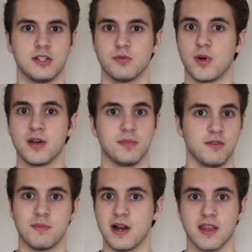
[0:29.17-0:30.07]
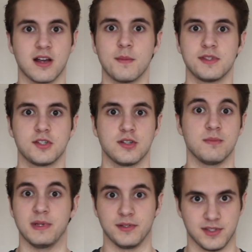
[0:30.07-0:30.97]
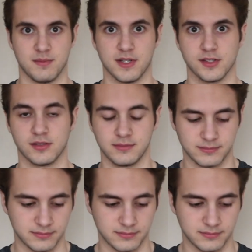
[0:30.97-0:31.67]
just want to improve body composition and build some muscle.